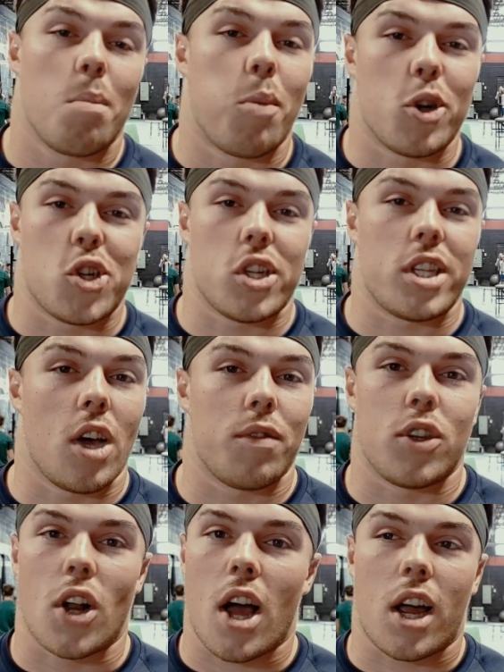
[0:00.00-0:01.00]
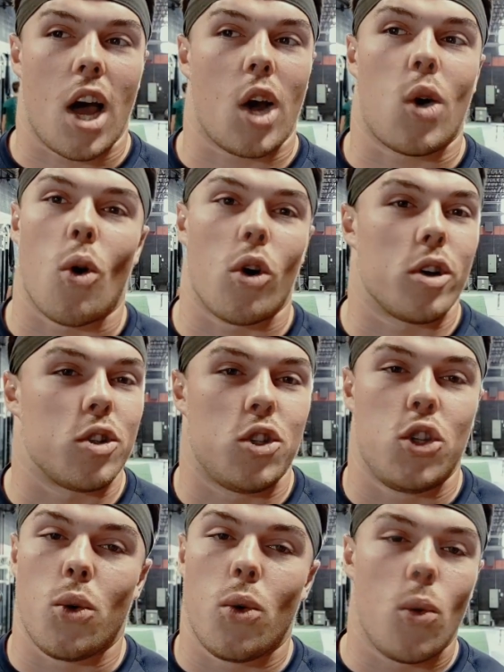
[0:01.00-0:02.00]
push yourself to not cut corners,
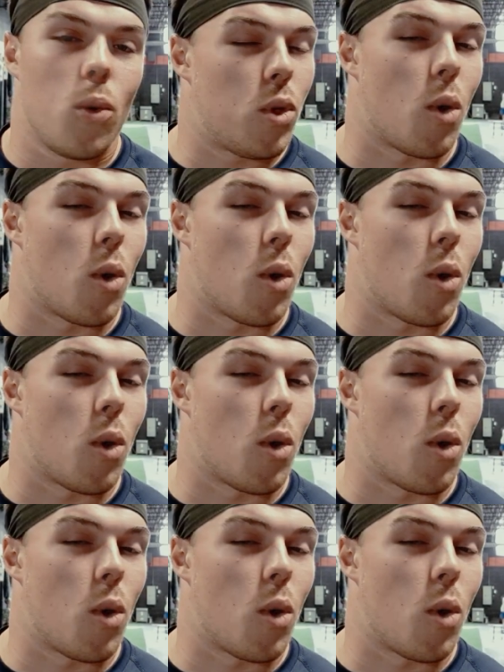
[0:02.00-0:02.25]
do